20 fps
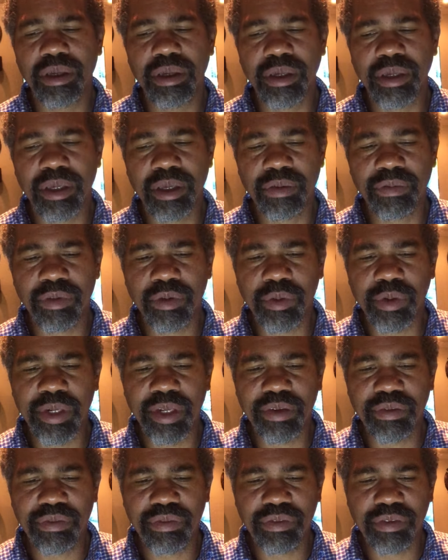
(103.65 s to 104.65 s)
and give you
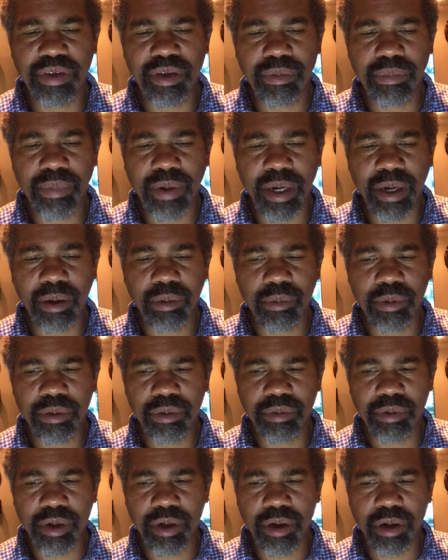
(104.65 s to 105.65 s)
any feedback
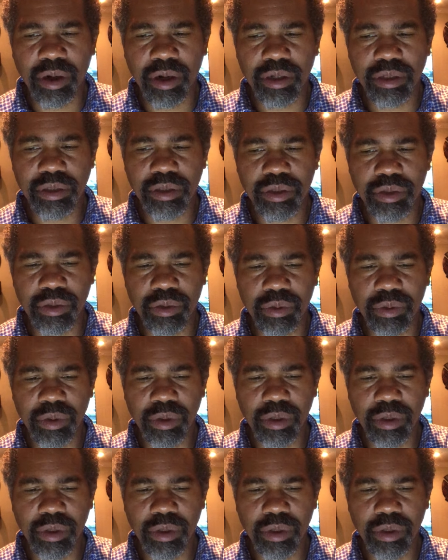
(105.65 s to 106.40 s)
with regard to